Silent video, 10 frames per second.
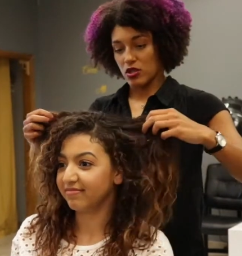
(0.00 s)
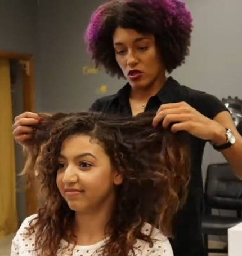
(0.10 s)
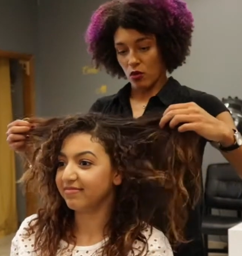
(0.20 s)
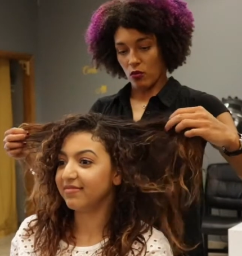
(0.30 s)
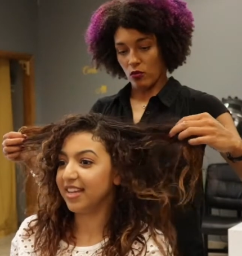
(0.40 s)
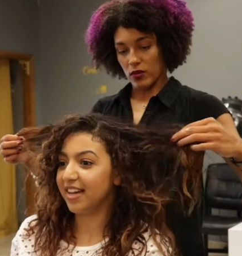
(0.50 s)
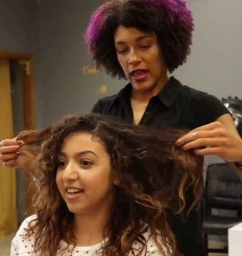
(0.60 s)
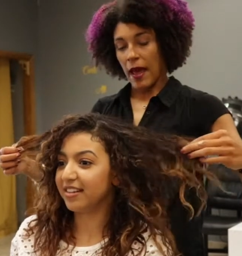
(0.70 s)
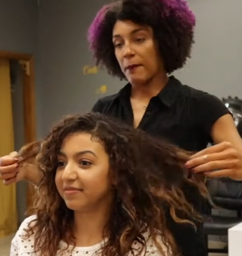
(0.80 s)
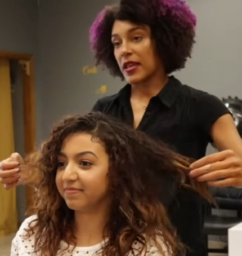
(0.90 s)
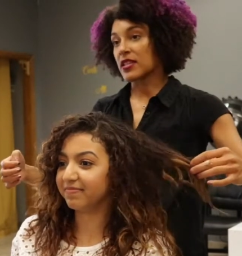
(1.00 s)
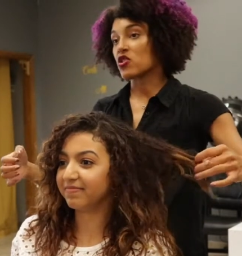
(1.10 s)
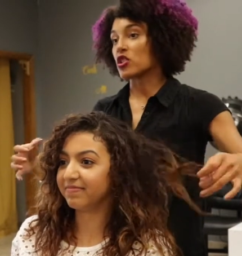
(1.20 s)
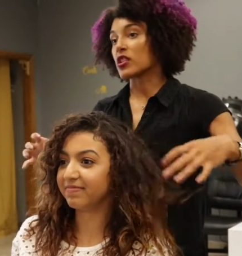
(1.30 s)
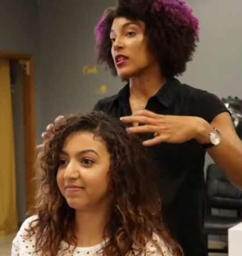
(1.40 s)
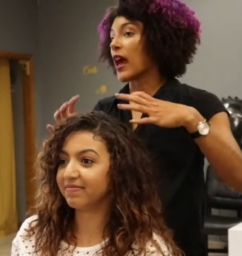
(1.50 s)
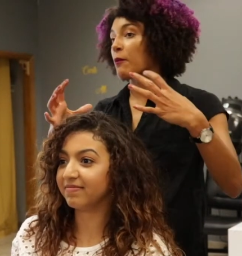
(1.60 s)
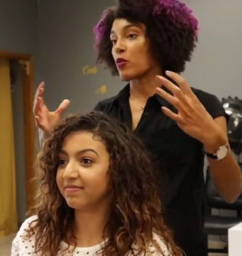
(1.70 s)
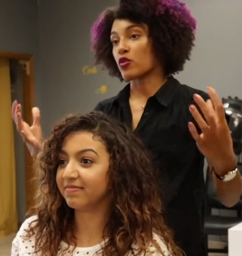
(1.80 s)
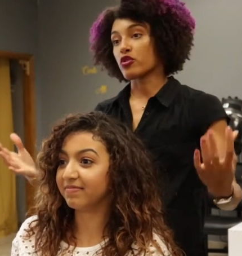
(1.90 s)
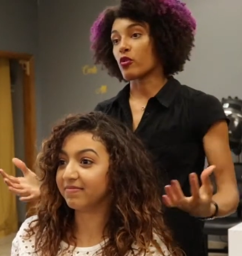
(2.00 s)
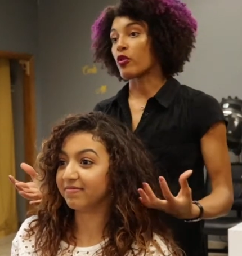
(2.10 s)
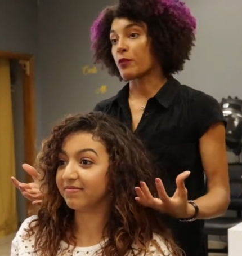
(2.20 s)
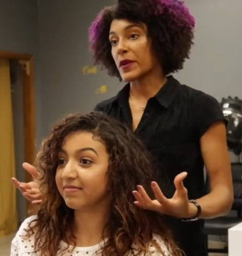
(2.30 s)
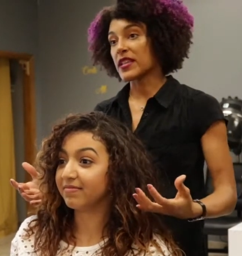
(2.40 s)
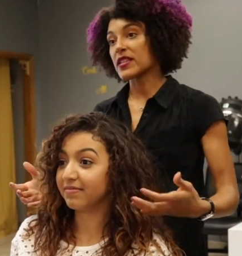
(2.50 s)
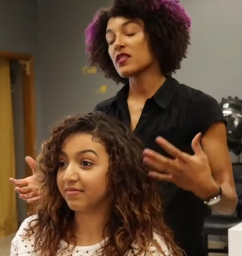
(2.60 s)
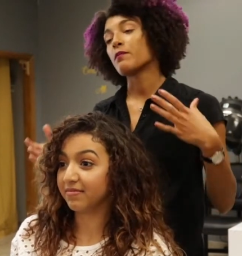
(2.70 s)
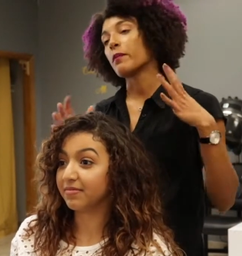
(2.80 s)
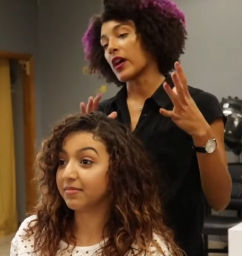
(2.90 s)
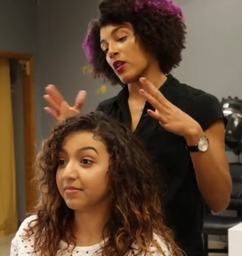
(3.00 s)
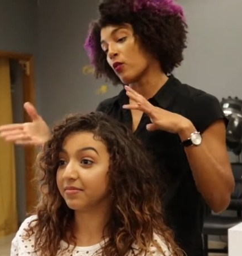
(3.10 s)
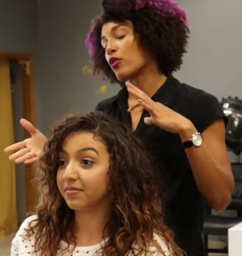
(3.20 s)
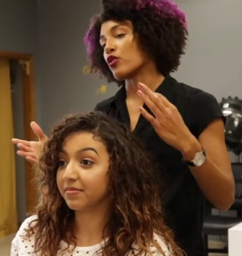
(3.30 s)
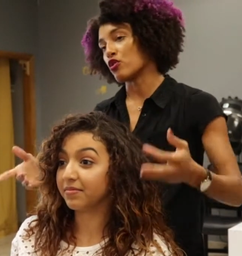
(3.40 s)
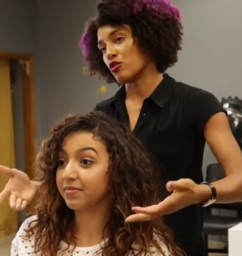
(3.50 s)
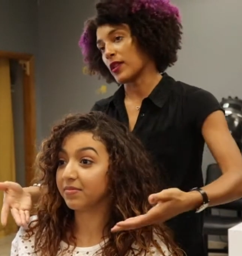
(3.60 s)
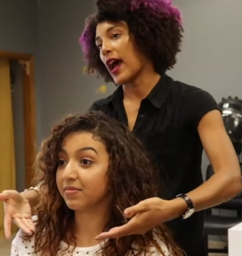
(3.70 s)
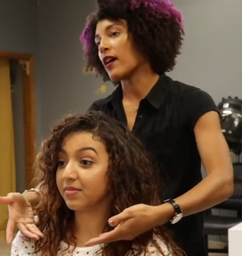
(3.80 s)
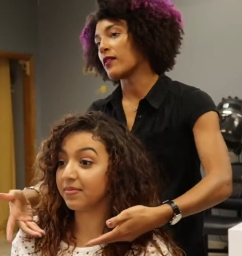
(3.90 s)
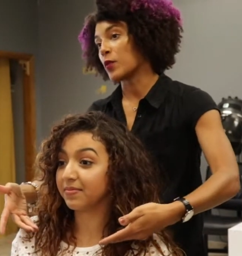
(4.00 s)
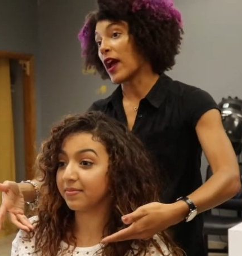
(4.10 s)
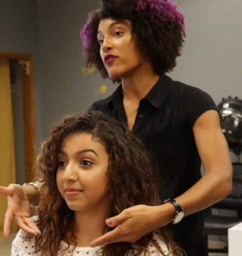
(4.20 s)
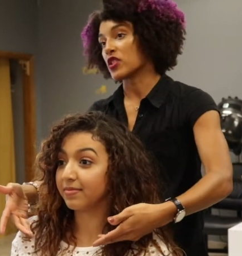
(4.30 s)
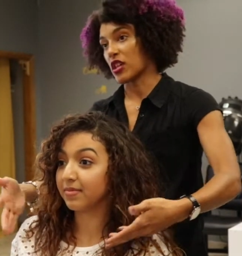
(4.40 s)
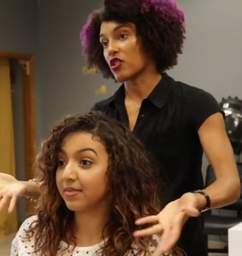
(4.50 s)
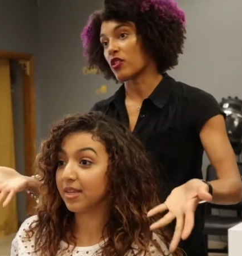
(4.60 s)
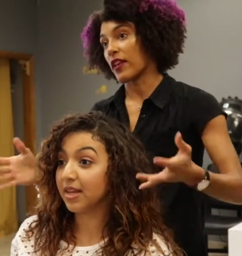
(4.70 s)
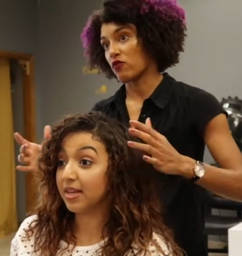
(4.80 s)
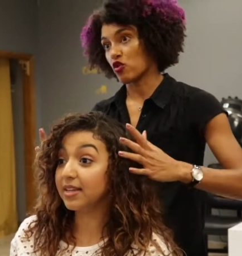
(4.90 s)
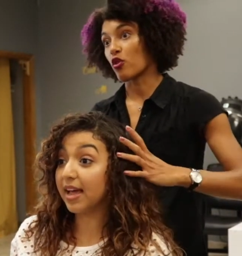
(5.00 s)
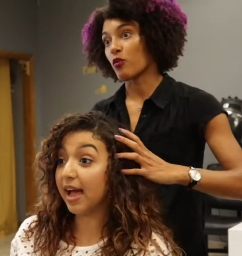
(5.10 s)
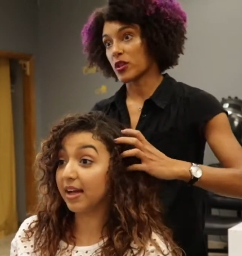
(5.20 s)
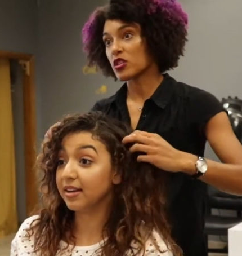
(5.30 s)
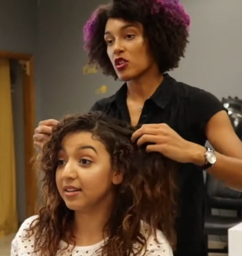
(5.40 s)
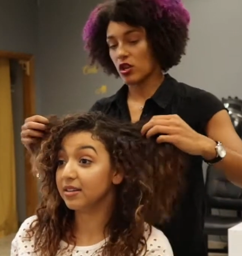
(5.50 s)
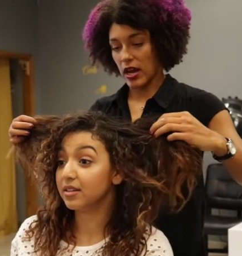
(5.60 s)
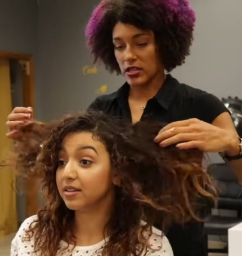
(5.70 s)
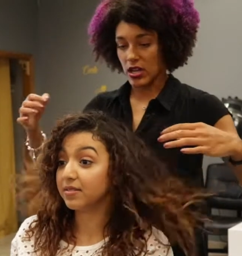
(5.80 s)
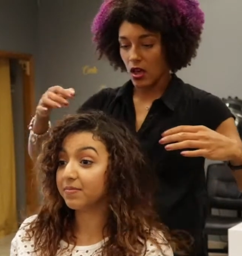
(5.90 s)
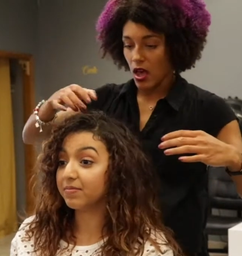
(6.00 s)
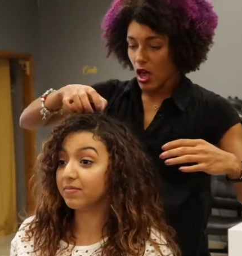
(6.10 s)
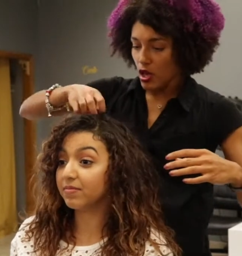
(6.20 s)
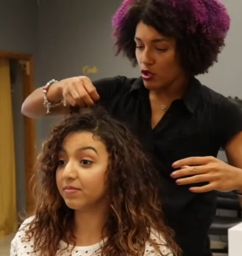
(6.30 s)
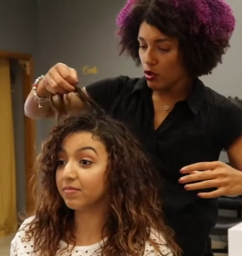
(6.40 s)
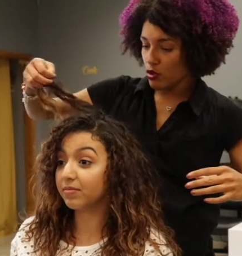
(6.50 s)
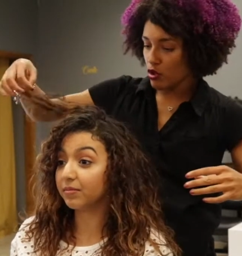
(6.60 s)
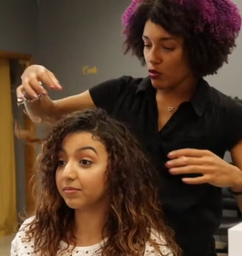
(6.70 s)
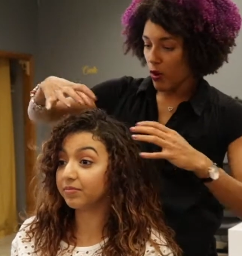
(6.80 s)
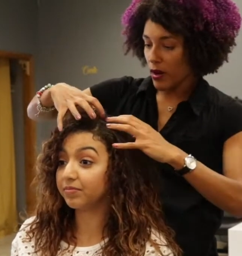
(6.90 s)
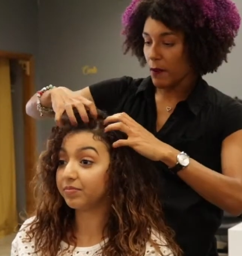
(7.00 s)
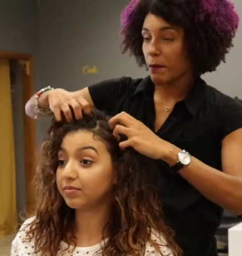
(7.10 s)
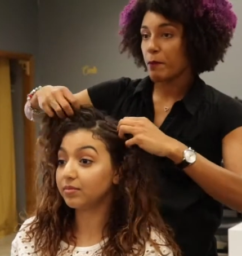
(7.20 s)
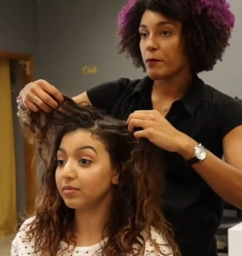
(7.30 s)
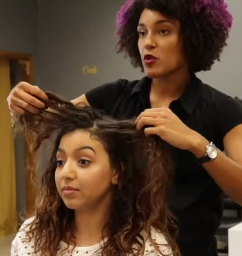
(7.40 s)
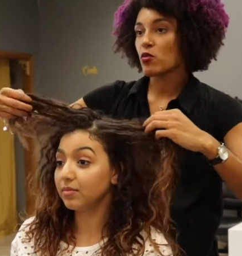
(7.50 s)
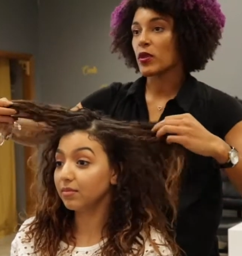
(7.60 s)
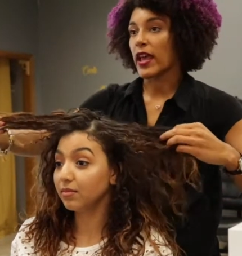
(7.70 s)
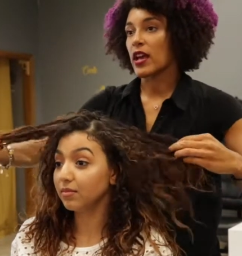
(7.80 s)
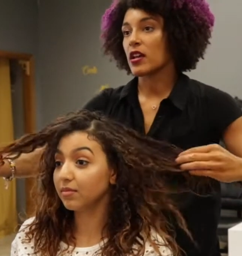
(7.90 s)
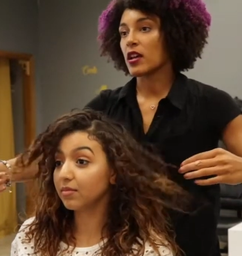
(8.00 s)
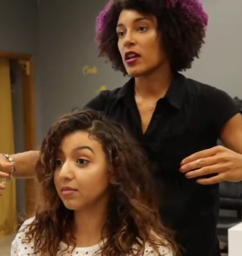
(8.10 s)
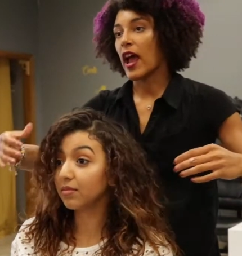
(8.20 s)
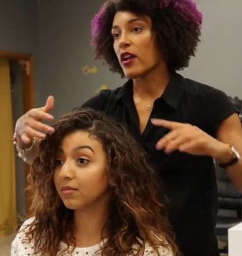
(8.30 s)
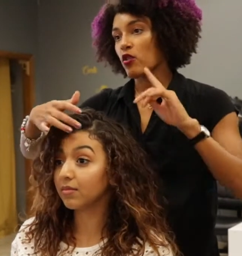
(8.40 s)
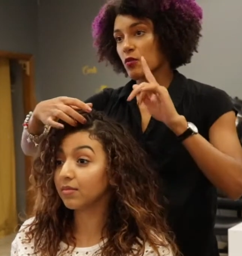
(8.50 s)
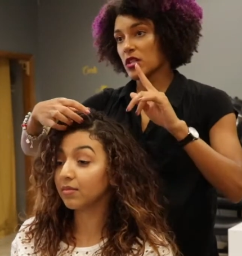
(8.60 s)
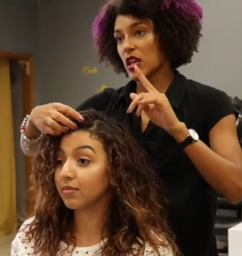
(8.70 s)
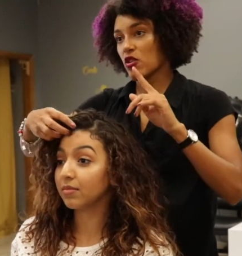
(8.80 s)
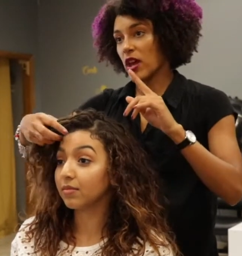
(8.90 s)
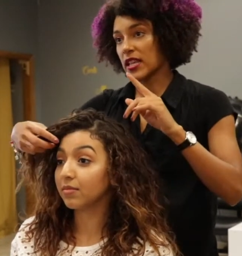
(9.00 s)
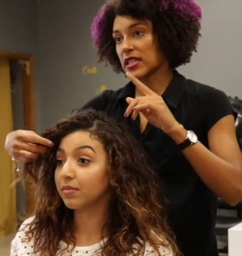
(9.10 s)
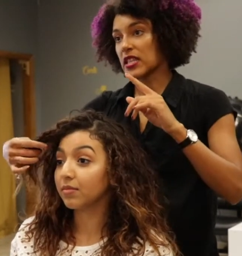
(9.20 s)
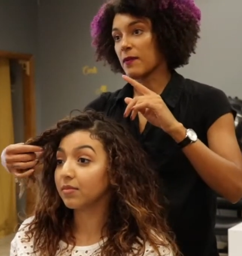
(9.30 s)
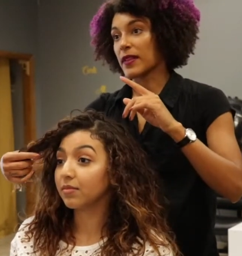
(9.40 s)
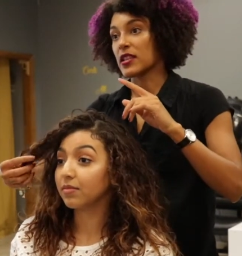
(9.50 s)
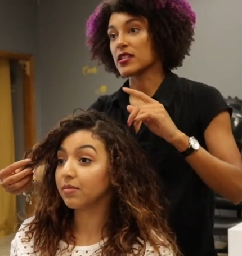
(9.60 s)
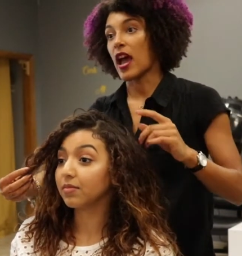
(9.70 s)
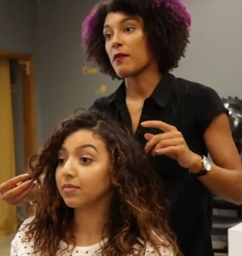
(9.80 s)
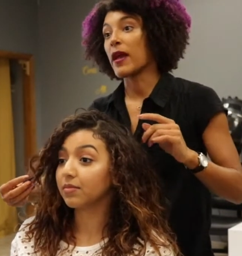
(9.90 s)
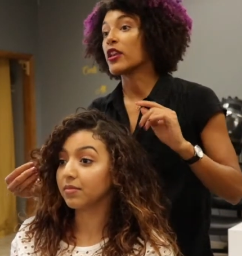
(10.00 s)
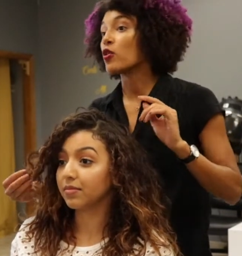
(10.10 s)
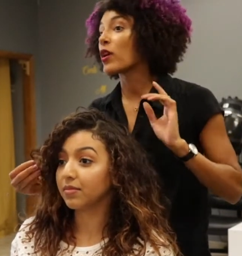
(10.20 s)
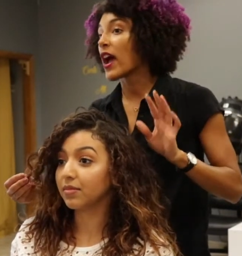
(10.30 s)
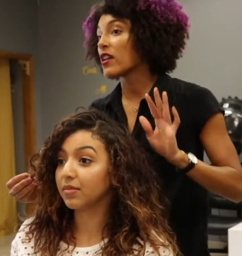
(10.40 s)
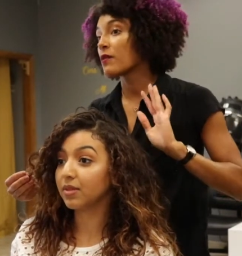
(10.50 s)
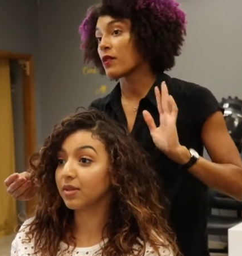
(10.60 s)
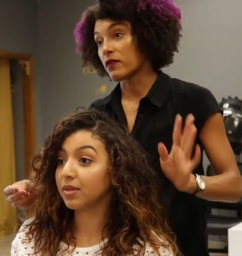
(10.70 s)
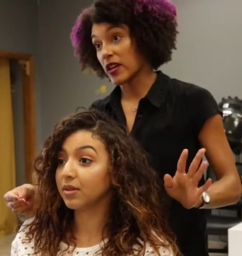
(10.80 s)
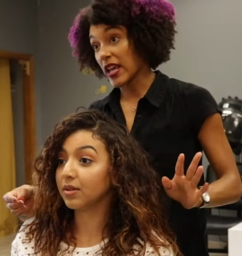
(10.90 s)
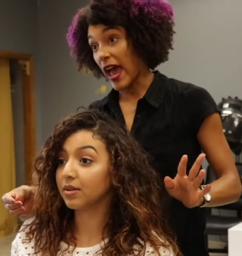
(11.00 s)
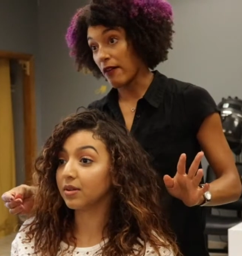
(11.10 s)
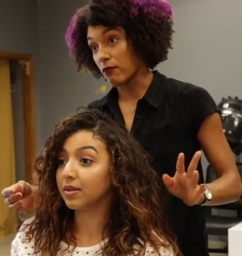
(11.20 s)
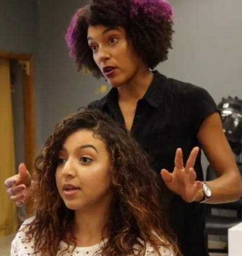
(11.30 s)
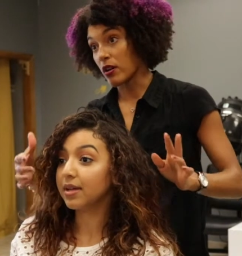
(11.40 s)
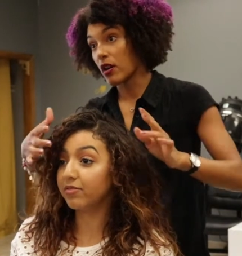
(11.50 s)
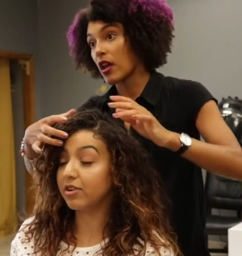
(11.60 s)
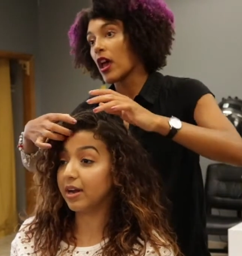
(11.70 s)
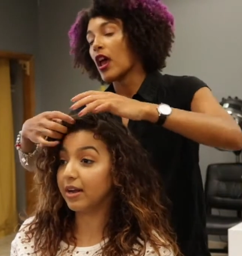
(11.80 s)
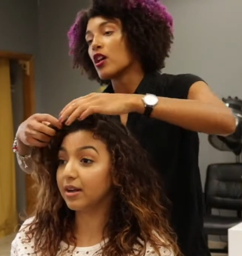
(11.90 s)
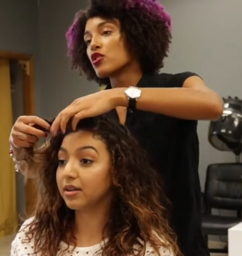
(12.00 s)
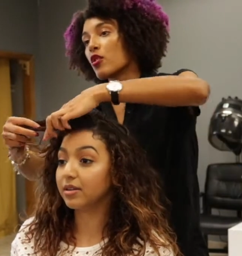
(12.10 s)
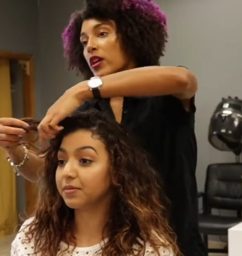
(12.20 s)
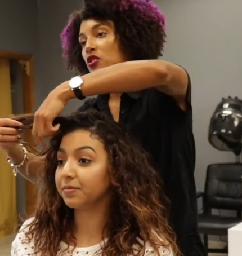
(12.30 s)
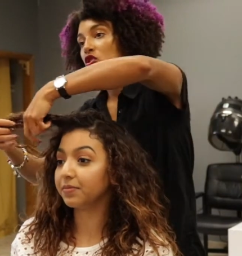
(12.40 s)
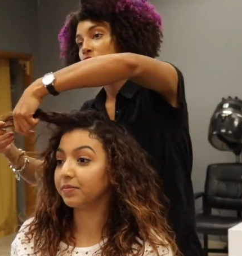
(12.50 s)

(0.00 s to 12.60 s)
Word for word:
Speaker 1: So that means just a lot more shorter pieces. But in order to do that, we have to make your legs. Yeah, that's a good idea. So if you want to perform like a, I know you were saying you're hesitant about the size, and you kind of already have one, right? So it's